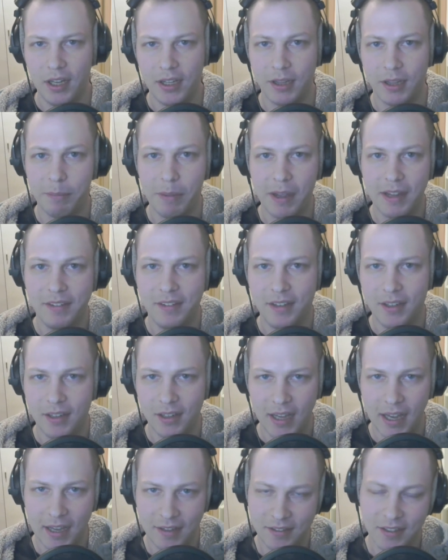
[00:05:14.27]
The best
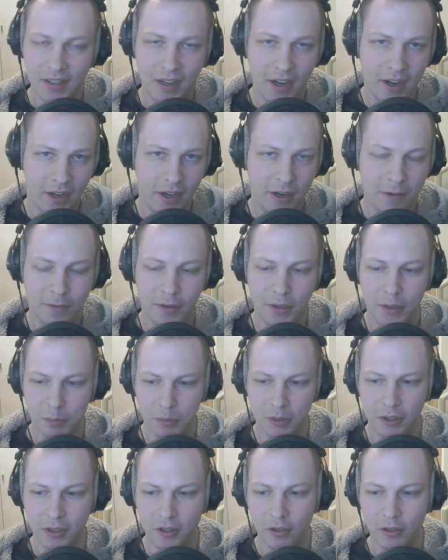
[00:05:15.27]
case scenario for the
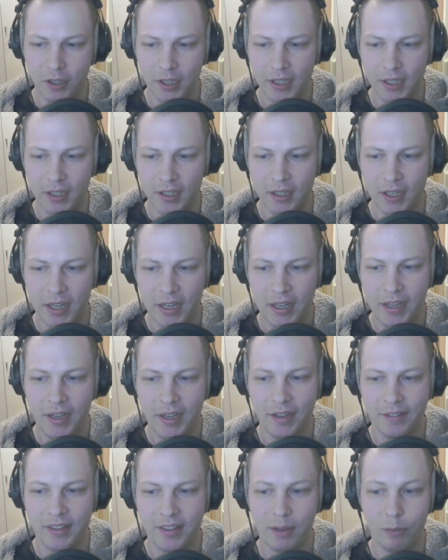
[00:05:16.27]
blue coin
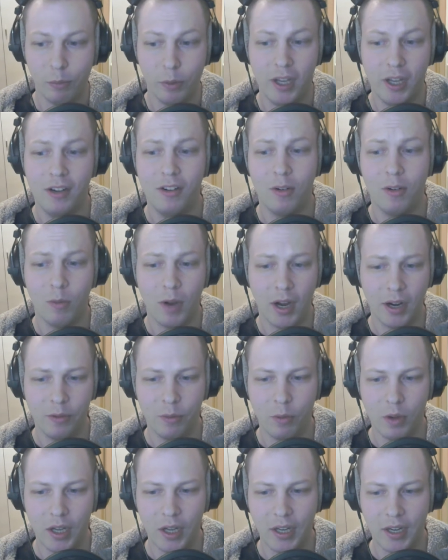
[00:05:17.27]
is they win round
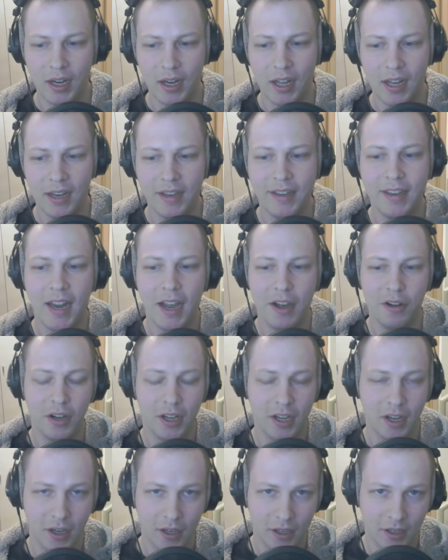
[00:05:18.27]
1, down a
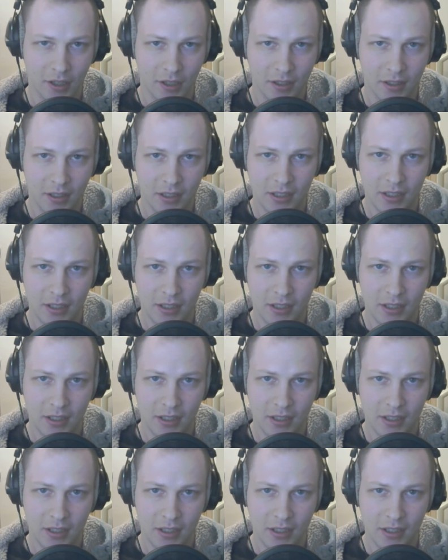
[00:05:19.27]
card.